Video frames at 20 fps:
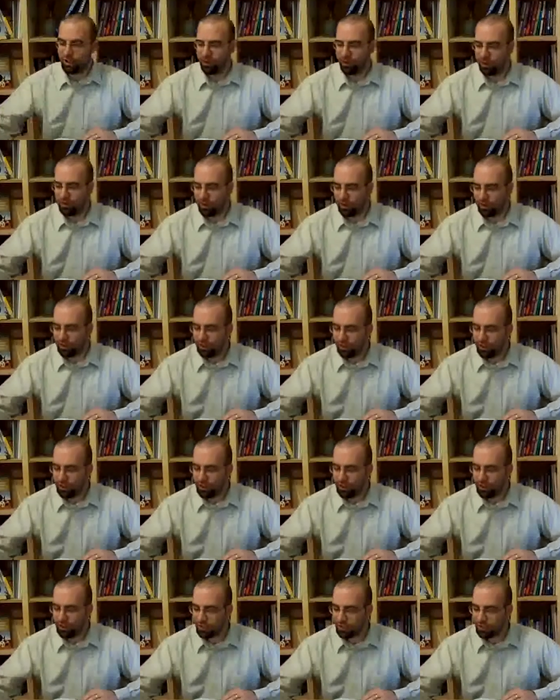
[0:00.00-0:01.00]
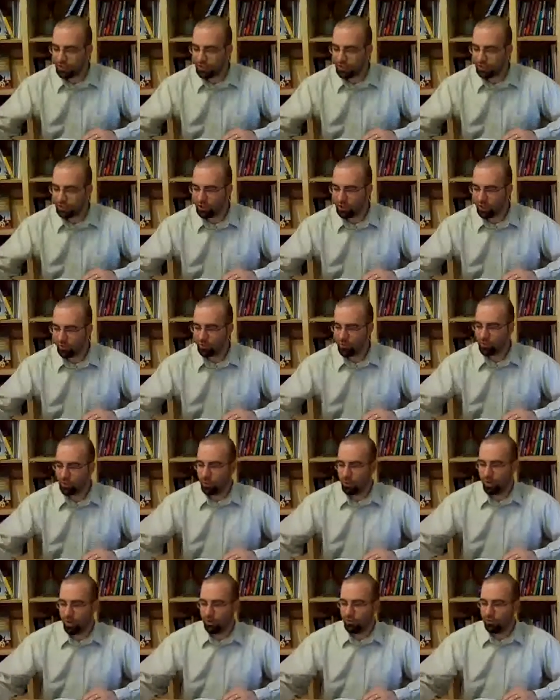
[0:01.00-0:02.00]
the Genesis chapter
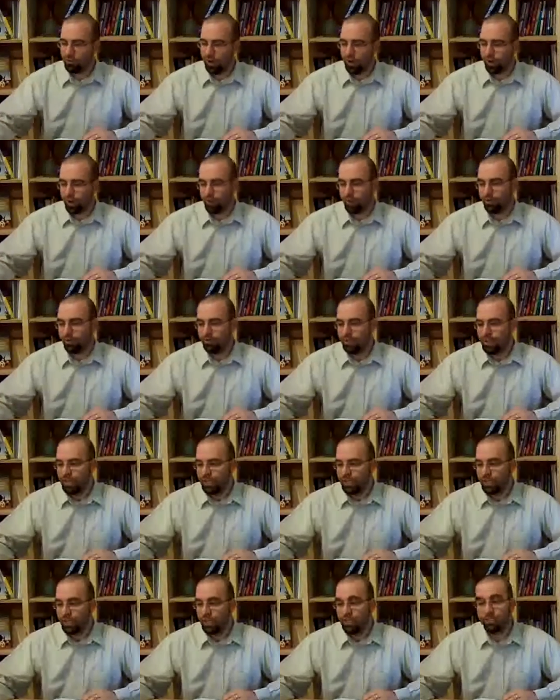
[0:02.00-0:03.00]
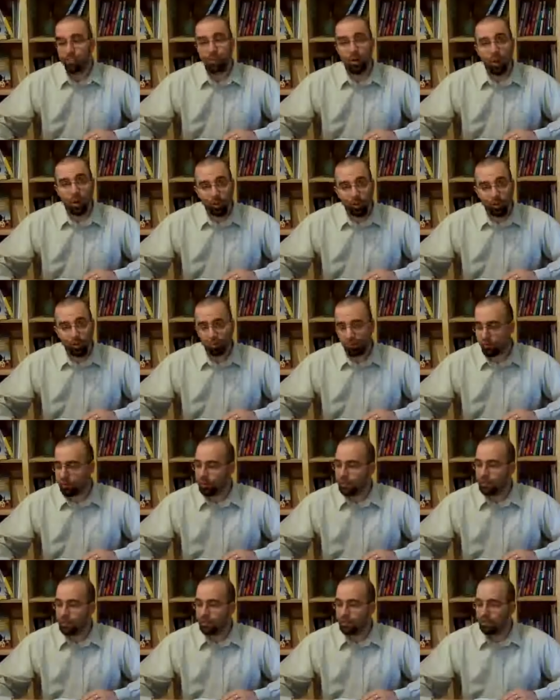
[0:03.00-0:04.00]
1 record is
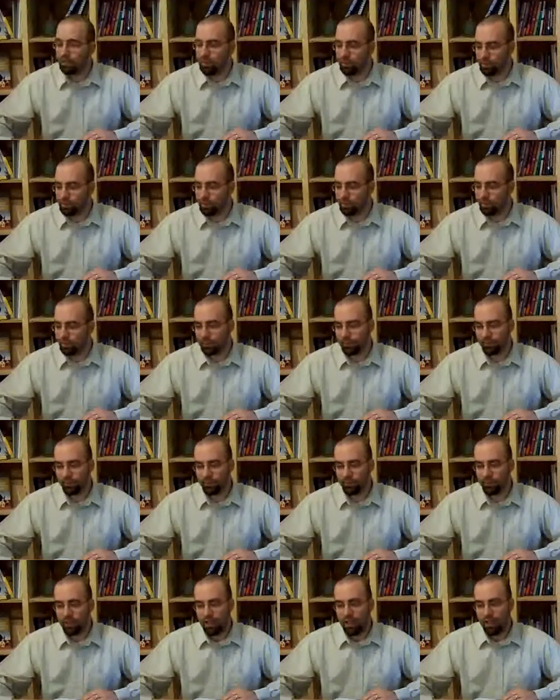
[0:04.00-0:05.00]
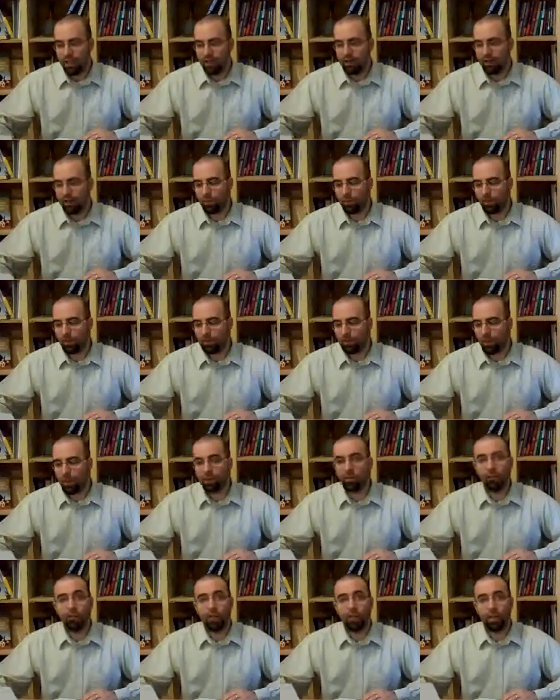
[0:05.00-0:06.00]
poetry and symbolism, and that when
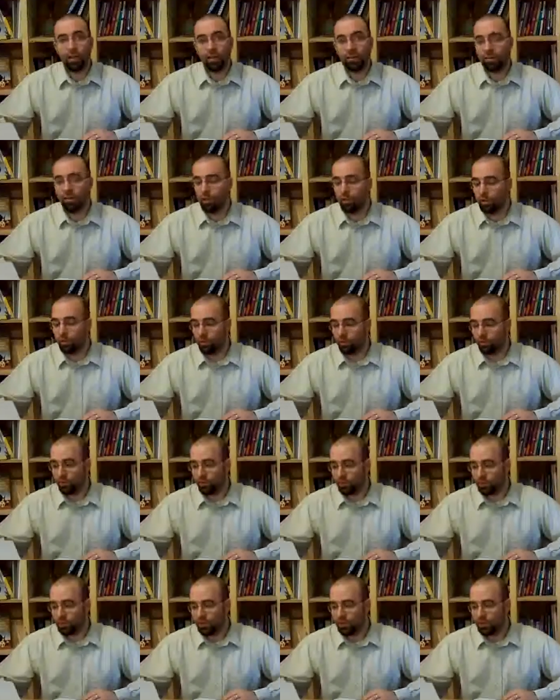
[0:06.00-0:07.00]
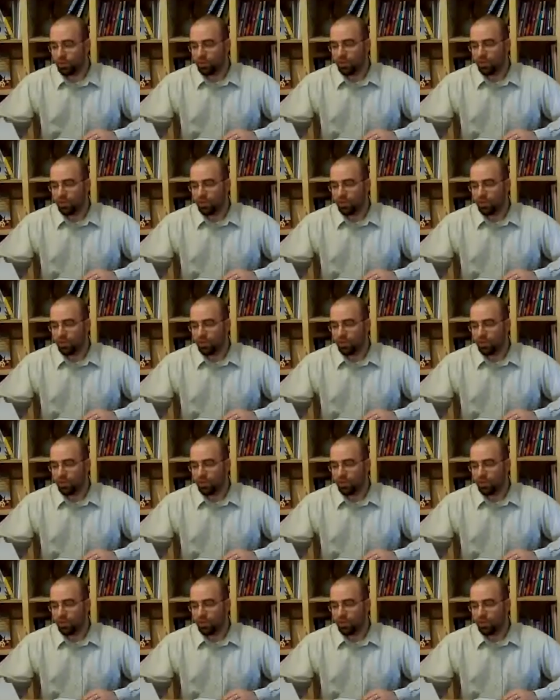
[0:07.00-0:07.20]
God created the universe,